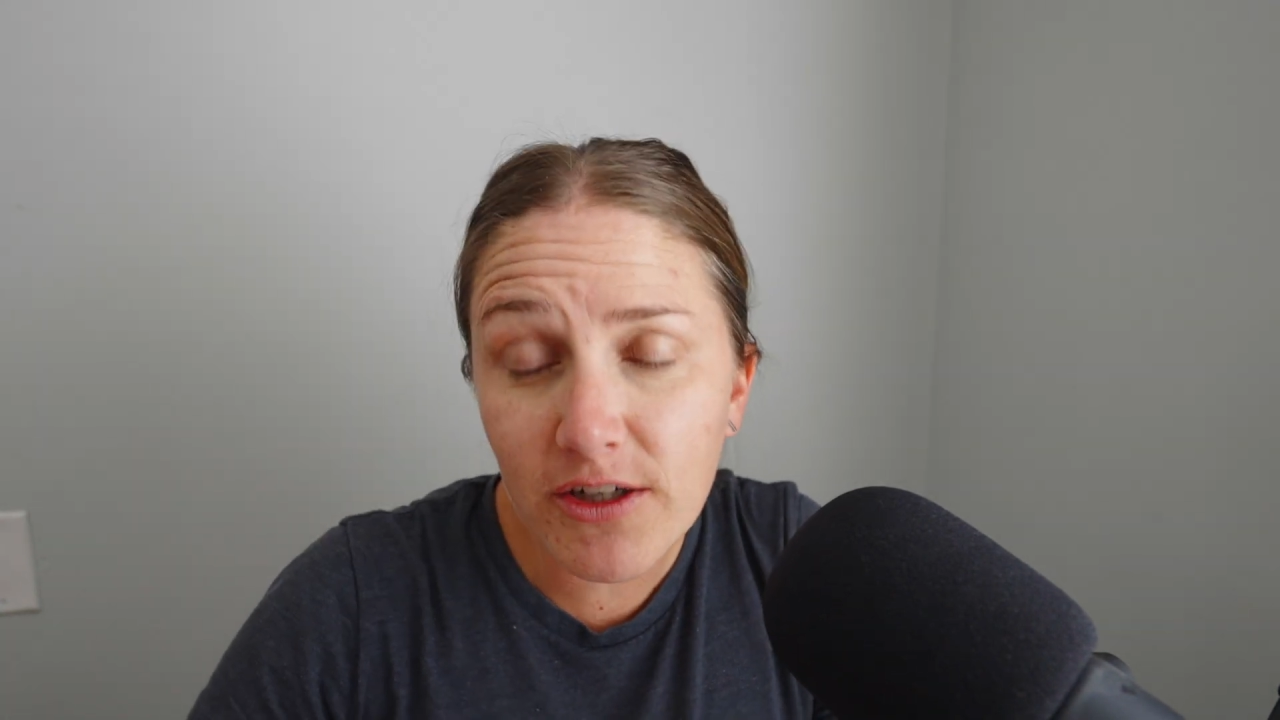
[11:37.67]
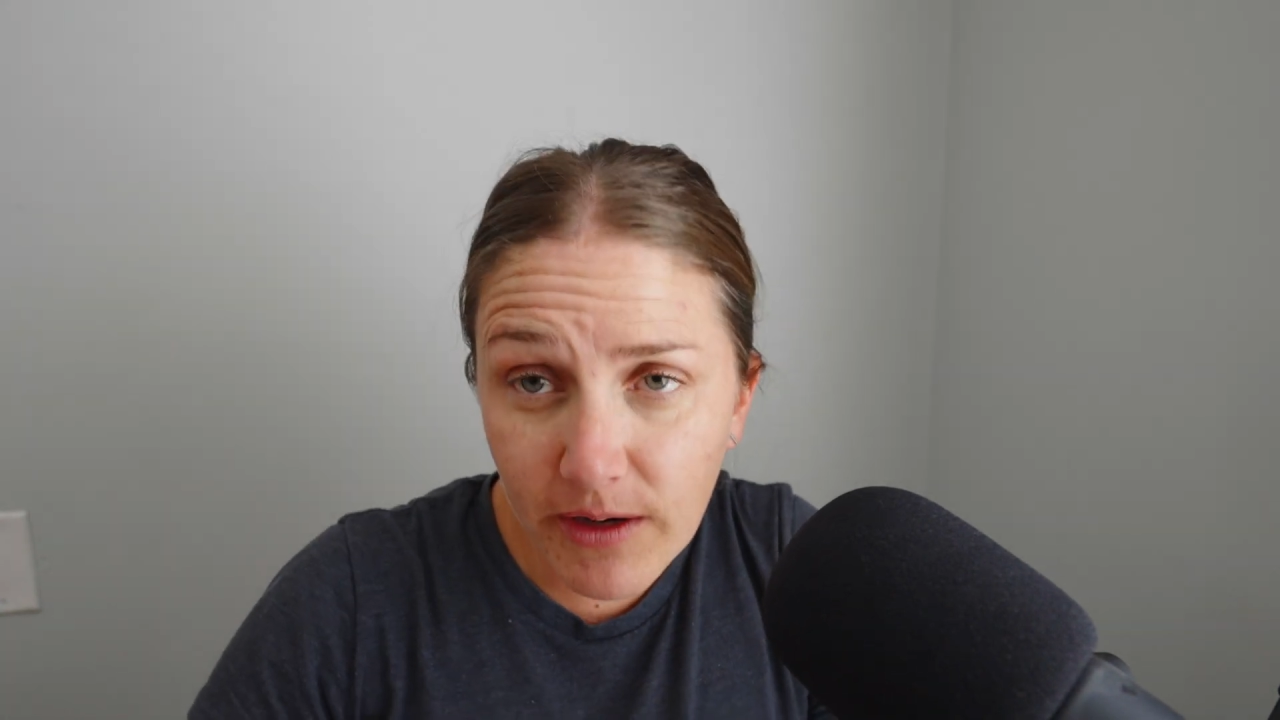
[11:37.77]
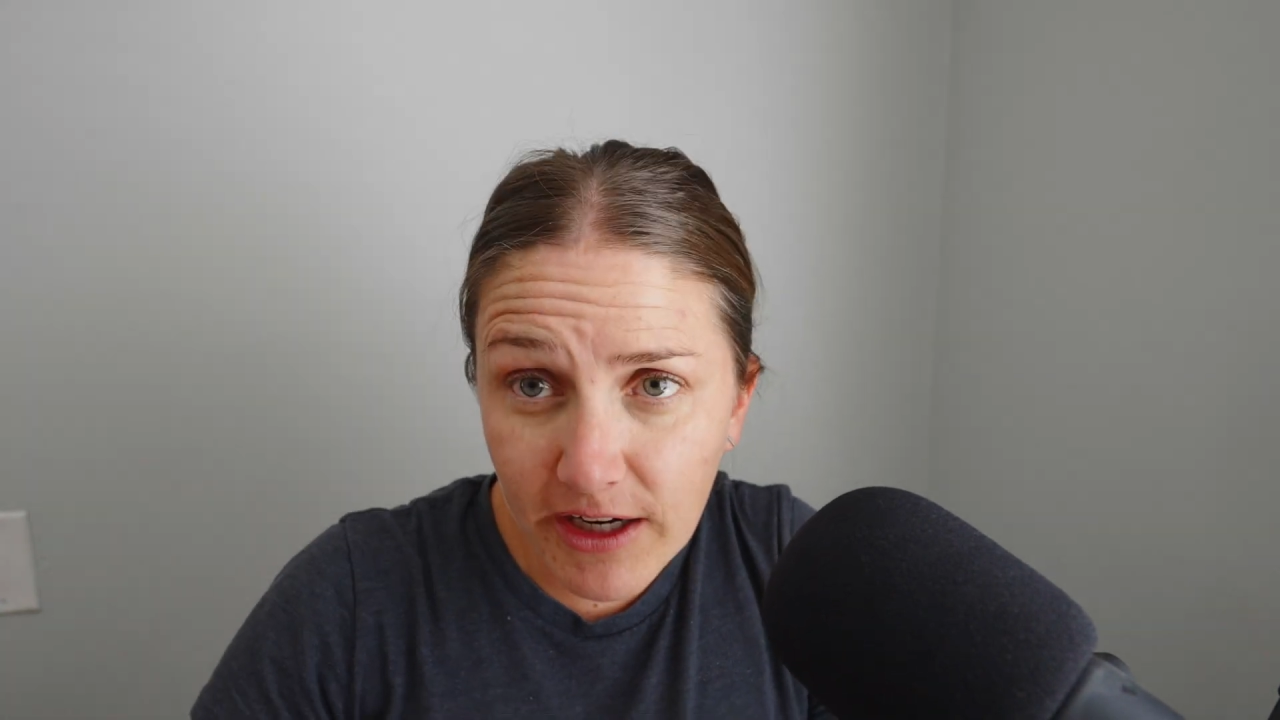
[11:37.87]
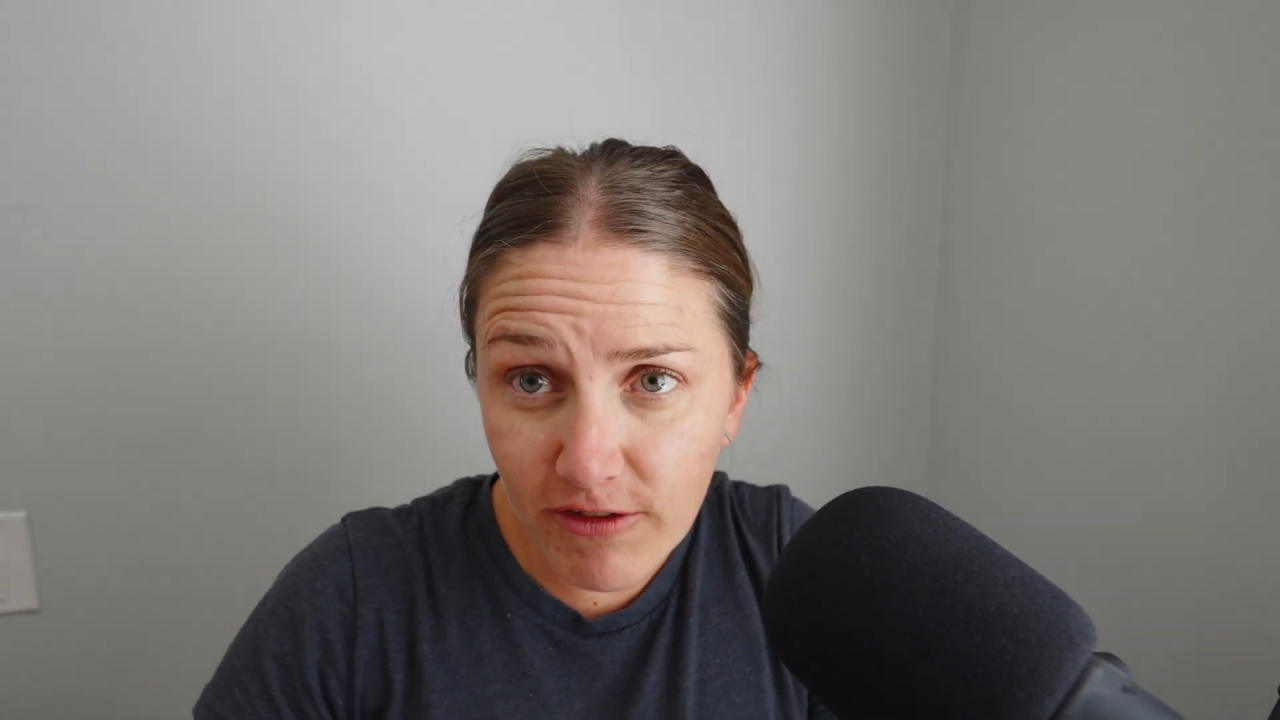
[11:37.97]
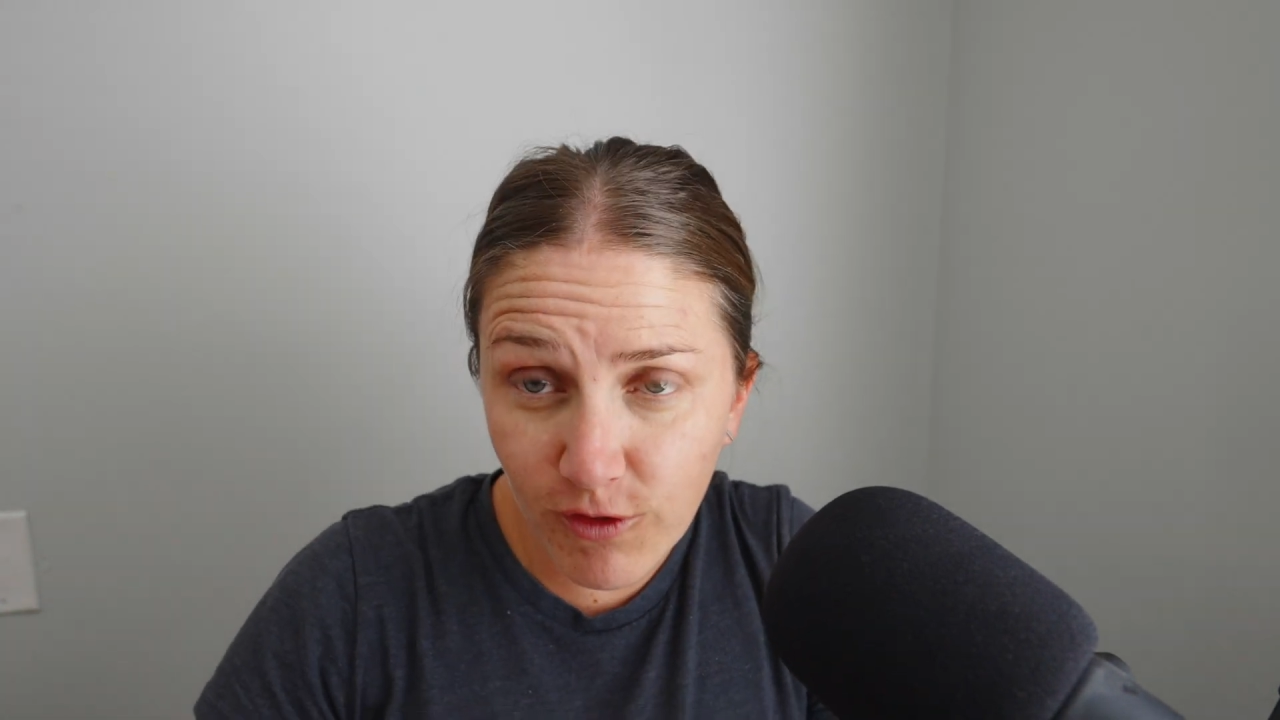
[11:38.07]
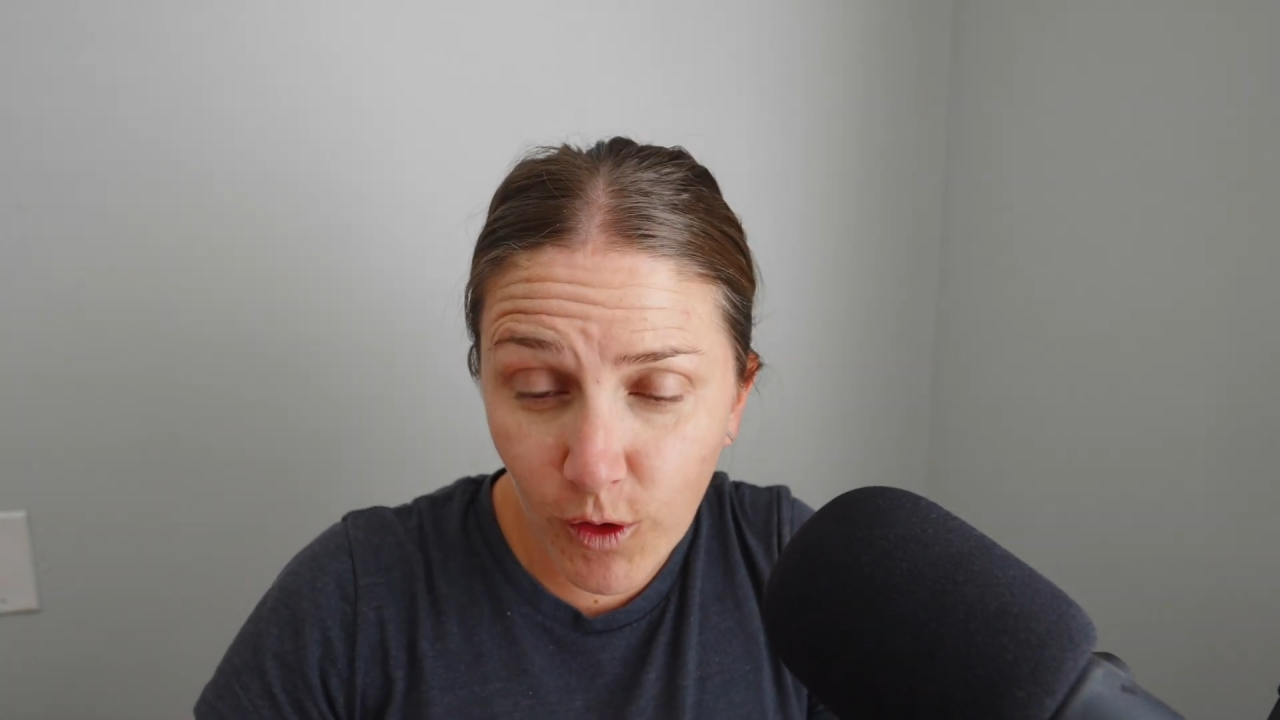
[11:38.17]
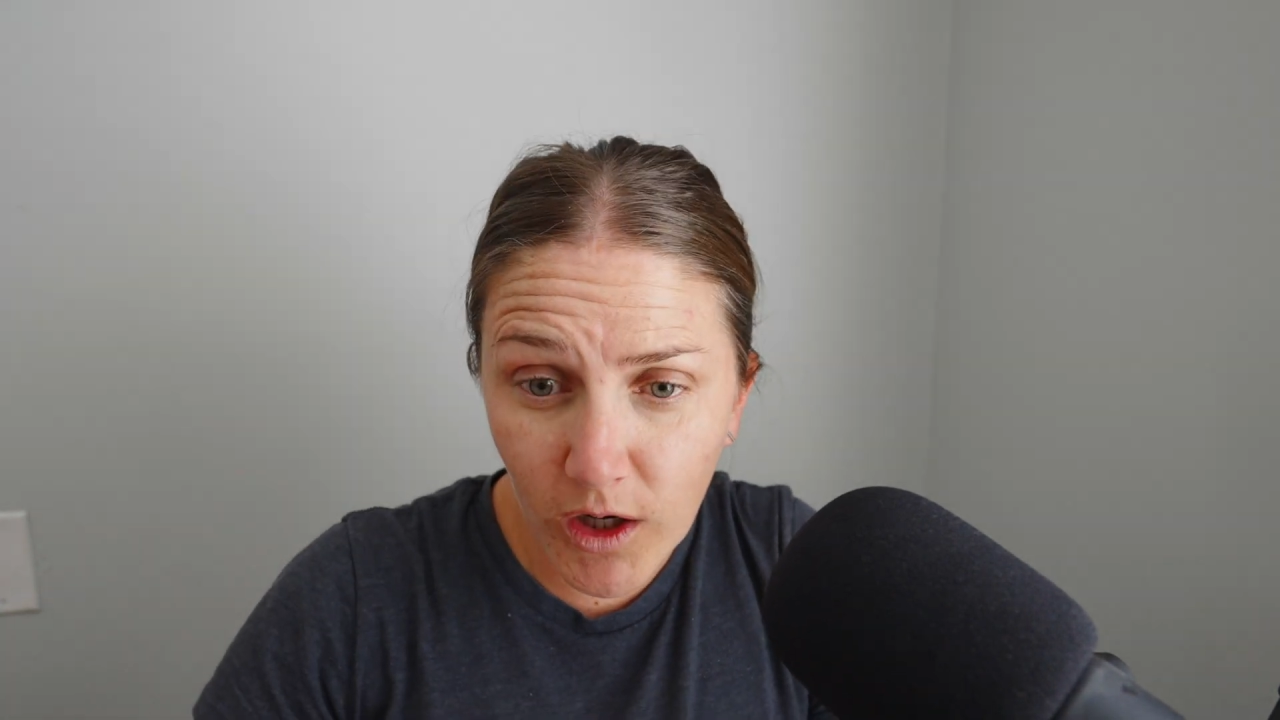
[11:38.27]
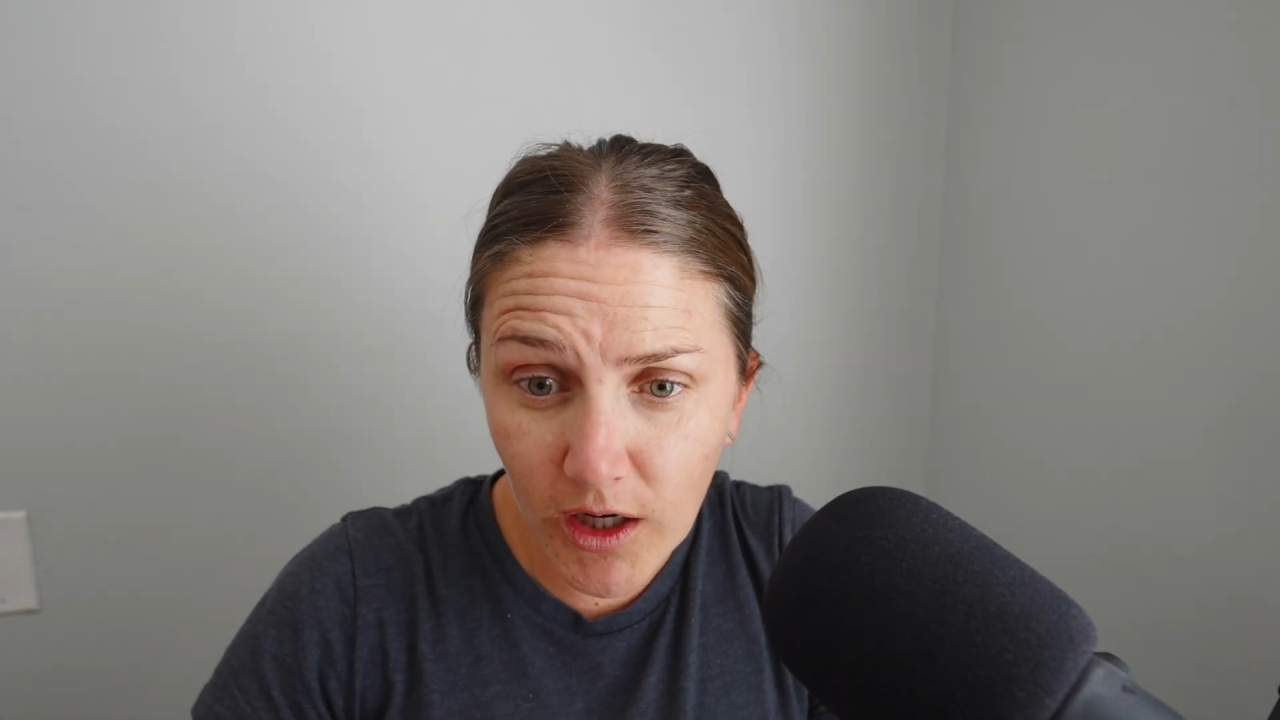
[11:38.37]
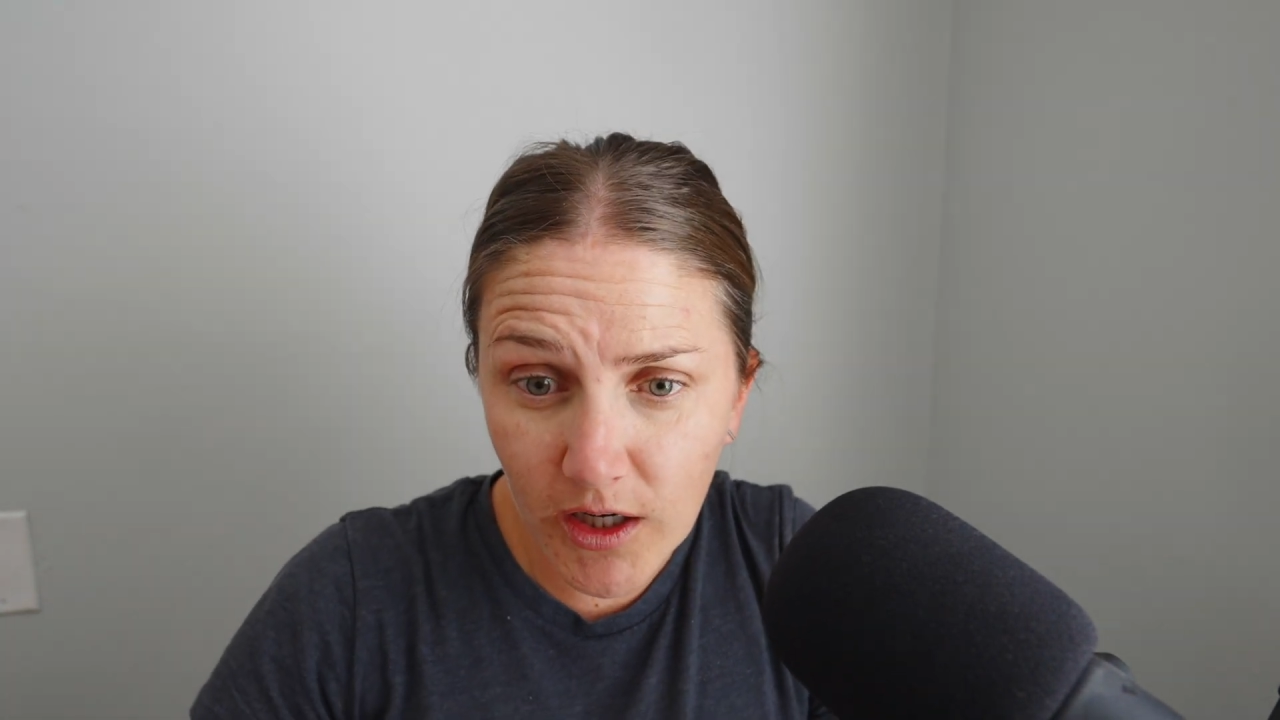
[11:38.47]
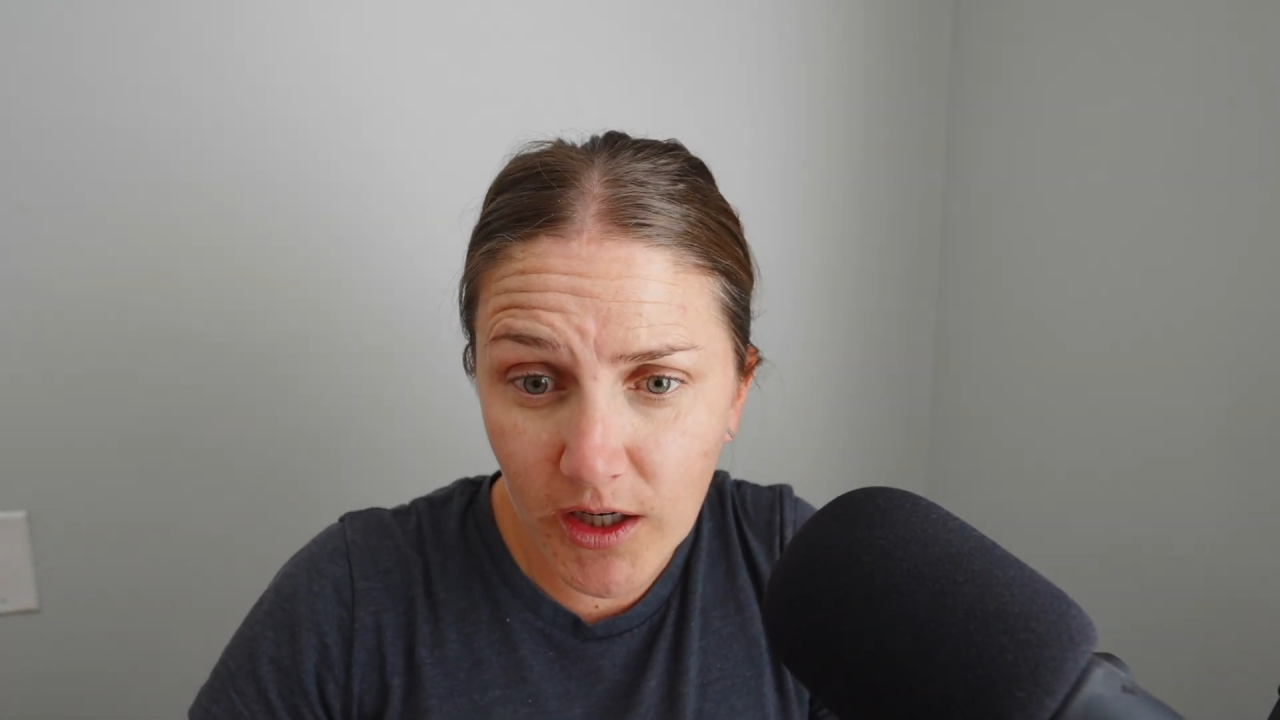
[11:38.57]
to rank
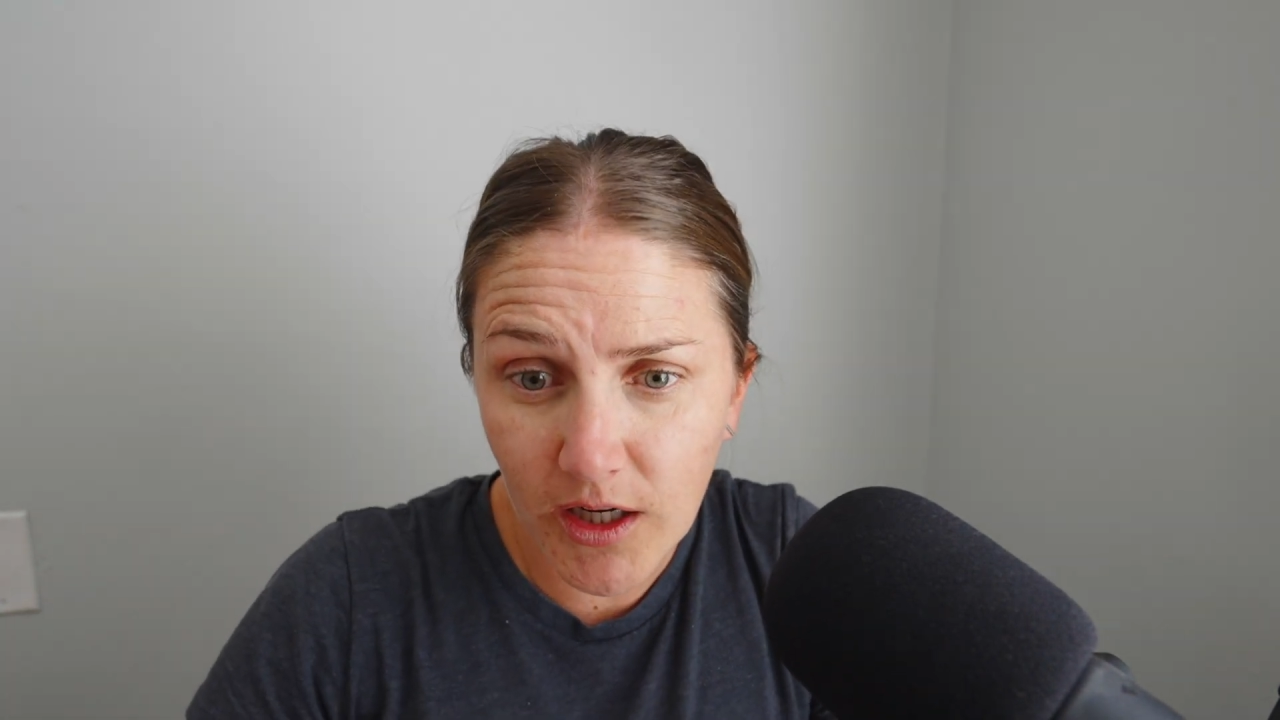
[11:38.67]
for.